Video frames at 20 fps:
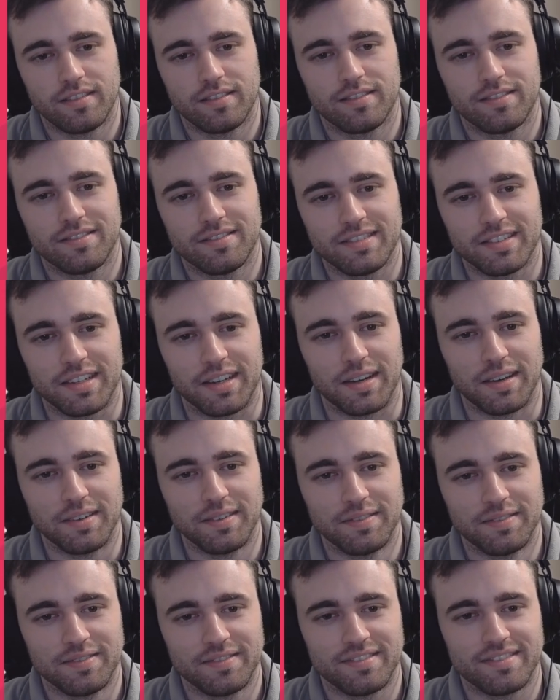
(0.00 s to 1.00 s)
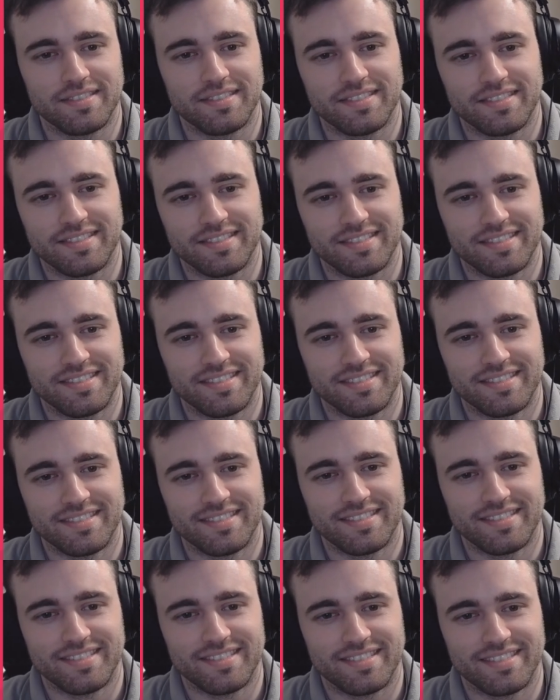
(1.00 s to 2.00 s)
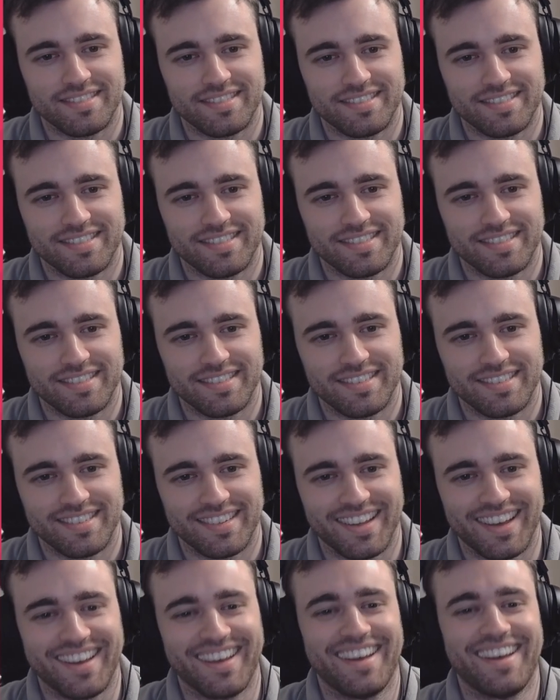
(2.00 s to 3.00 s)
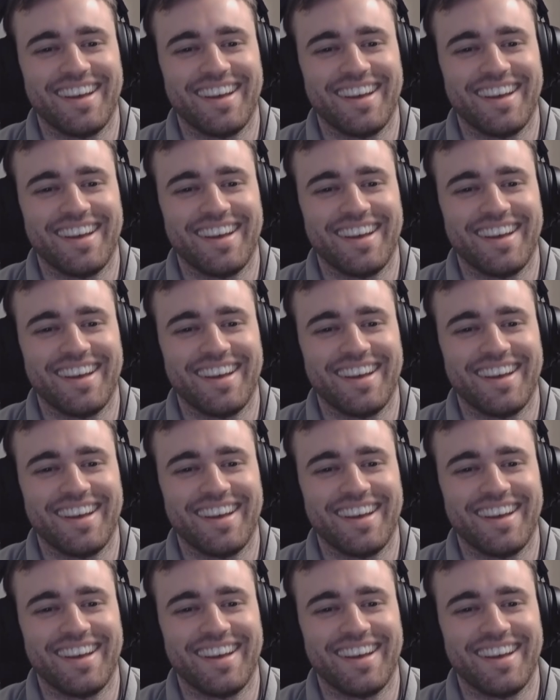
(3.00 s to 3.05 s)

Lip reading: The person shown says nothing.